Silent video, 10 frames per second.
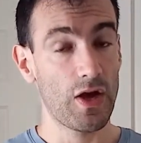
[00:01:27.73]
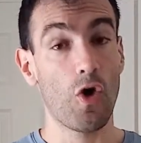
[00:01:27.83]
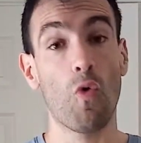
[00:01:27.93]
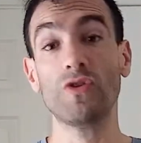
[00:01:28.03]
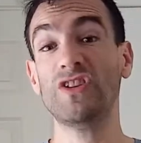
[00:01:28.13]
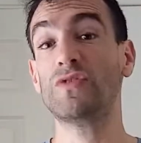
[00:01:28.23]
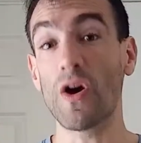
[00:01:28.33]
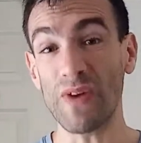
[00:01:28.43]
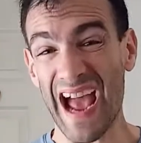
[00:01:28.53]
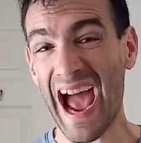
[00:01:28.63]
Or you
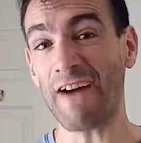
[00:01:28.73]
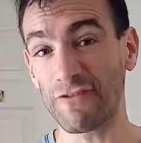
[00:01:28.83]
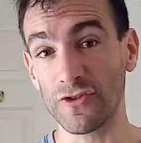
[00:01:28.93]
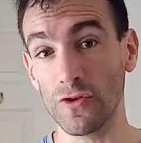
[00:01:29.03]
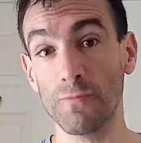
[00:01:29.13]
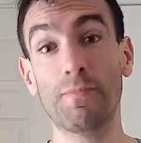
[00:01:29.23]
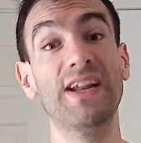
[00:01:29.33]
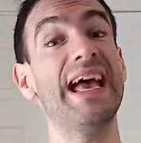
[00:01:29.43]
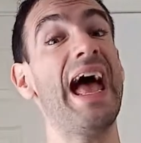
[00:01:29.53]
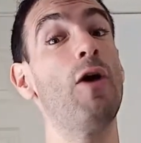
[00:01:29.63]
don't have to, but
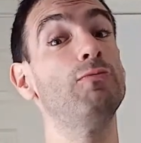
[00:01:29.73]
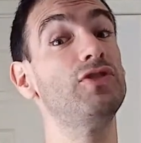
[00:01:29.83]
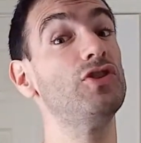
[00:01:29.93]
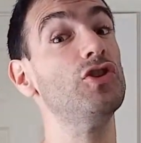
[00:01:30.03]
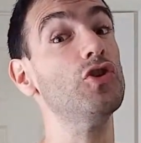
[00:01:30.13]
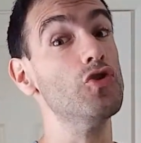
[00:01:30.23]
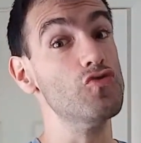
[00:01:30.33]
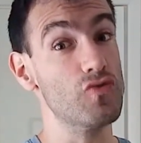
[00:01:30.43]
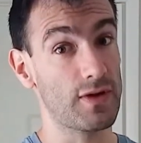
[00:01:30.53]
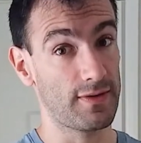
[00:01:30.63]
it helps
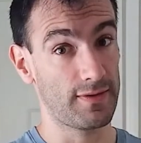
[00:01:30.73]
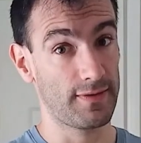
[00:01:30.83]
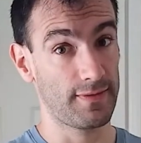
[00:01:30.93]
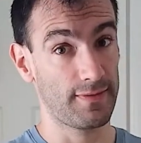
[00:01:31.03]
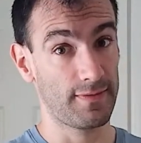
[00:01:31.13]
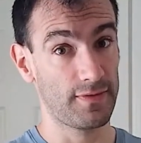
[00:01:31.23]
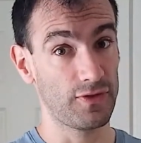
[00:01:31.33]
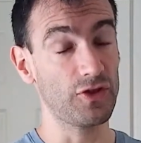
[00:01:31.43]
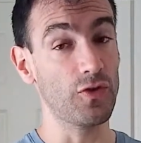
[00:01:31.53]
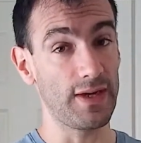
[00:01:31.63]
you to
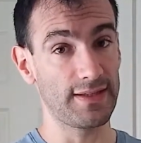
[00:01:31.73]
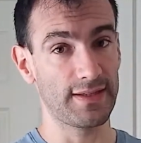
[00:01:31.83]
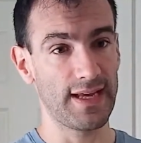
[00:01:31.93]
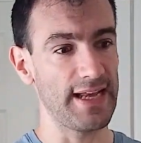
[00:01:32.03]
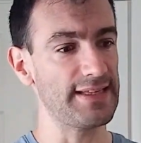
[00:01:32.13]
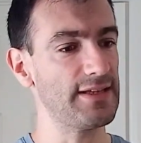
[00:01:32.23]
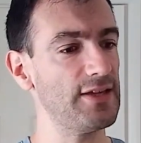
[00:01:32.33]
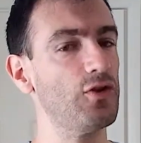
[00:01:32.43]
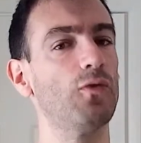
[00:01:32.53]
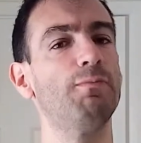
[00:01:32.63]
do it. It's
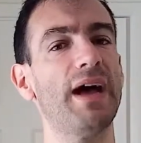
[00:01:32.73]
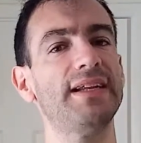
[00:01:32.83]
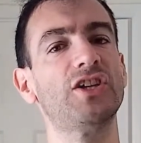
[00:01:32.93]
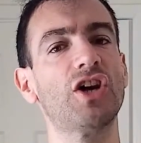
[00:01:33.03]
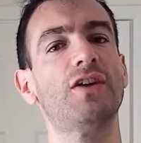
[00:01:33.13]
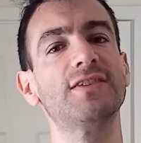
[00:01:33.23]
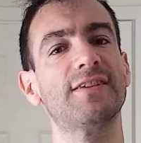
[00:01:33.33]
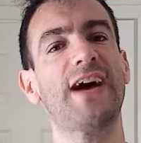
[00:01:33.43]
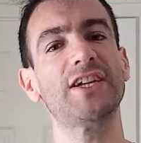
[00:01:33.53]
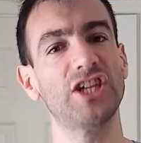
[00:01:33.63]
your better chance of
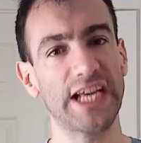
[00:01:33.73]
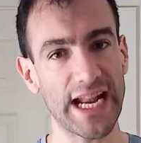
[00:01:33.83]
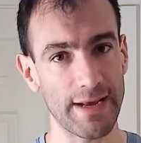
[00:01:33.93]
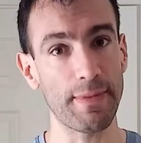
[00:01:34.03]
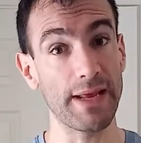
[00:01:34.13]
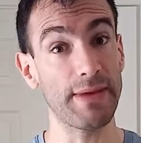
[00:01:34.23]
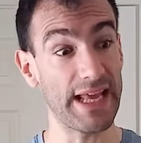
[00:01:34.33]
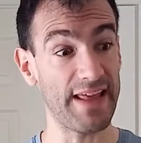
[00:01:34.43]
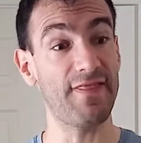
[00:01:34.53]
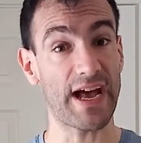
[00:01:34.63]
actually getting a PB
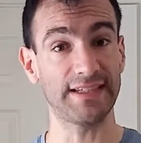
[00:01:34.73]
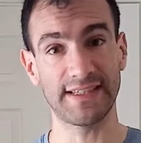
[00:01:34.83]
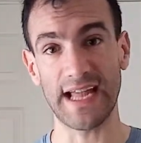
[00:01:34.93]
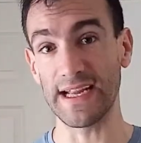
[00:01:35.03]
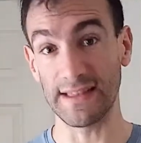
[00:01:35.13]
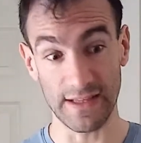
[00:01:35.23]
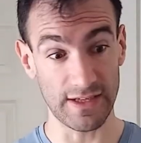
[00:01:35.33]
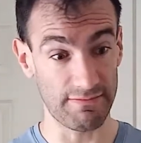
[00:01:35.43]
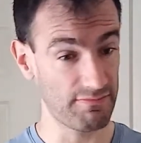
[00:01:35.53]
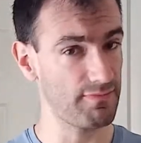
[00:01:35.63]
in that state
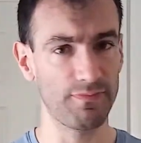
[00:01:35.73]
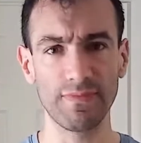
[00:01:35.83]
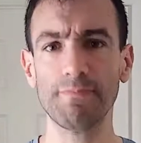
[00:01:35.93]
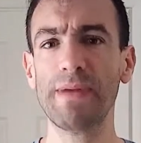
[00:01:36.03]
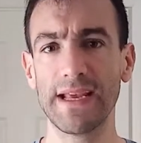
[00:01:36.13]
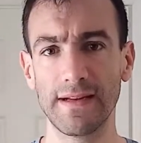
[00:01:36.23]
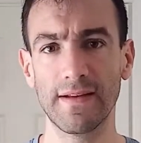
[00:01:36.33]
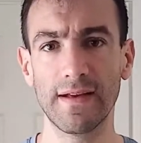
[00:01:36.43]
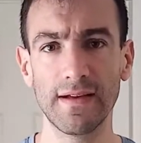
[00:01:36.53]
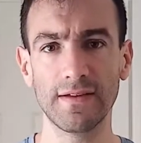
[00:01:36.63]
than being
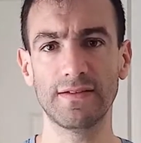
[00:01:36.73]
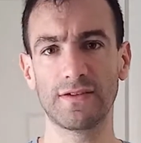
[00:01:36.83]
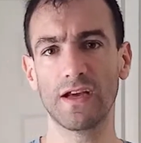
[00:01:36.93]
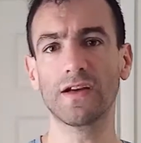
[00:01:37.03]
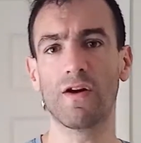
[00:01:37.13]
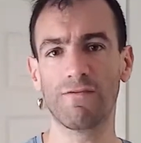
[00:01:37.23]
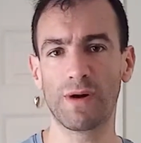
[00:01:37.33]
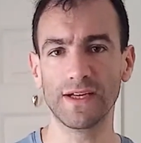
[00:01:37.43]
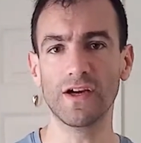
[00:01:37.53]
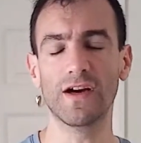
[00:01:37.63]
engulfed by
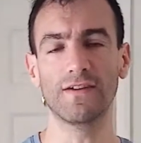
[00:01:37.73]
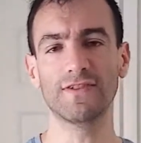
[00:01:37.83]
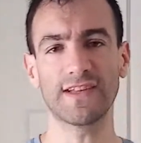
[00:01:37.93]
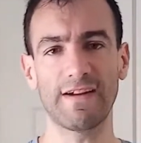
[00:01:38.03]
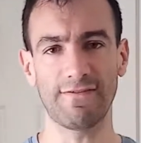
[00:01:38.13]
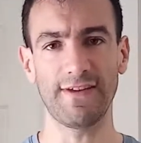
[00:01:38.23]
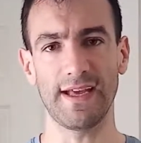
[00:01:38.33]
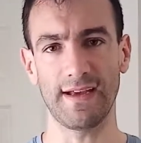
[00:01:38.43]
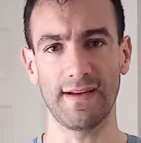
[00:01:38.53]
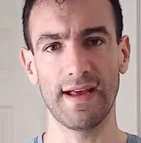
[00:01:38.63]
nerves and
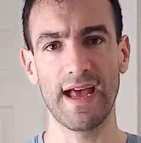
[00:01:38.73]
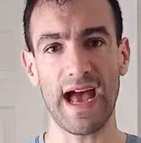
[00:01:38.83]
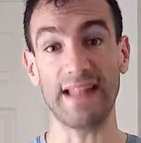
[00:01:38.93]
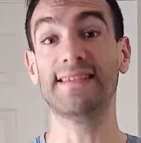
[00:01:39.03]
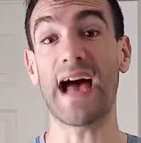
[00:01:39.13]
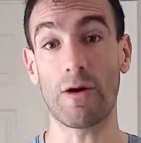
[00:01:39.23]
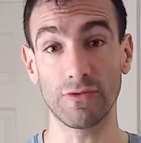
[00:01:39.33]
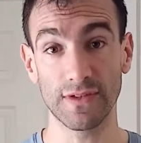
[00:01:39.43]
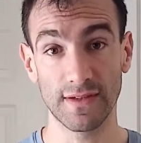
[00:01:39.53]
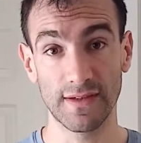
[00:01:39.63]
fear and
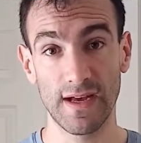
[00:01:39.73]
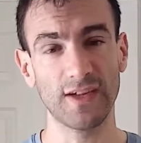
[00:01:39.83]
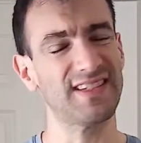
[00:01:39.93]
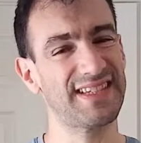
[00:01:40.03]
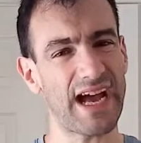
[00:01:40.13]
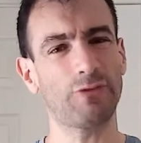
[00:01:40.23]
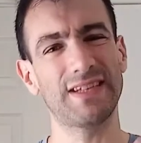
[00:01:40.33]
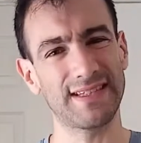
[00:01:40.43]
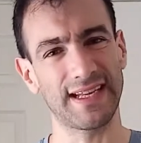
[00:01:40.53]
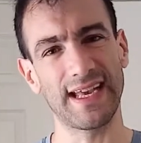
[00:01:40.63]
doubt. Because doubt
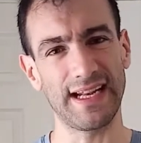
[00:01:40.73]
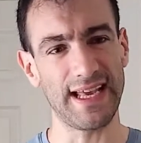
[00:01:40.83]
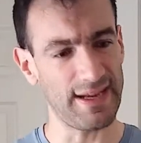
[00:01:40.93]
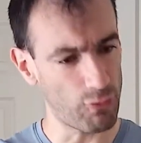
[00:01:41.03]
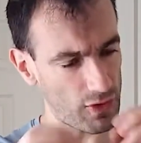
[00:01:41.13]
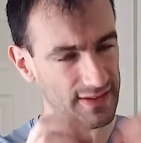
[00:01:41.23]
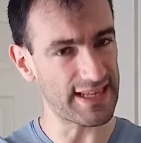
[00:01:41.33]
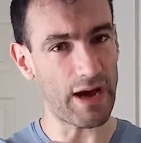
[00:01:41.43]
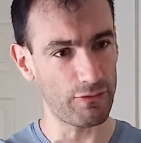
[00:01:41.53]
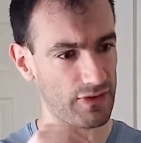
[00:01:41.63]
is the killer here. What
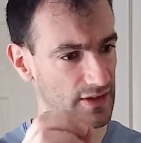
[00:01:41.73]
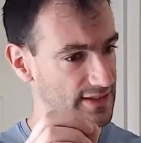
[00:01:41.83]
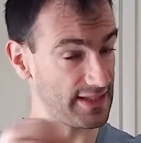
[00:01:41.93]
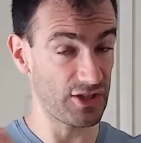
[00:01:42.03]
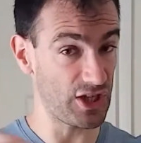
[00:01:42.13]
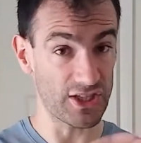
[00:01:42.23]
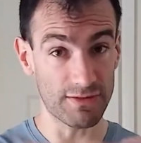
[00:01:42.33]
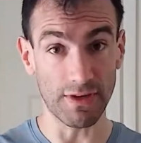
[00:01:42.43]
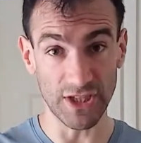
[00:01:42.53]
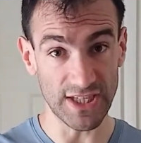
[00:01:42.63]
doubt does is just
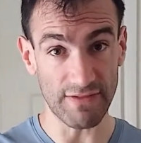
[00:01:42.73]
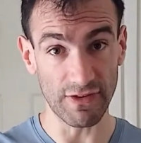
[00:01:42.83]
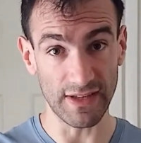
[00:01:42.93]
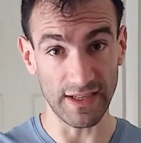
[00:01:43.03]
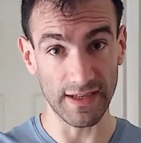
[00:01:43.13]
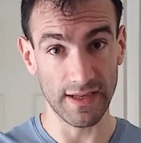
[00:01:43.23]
smudges everything.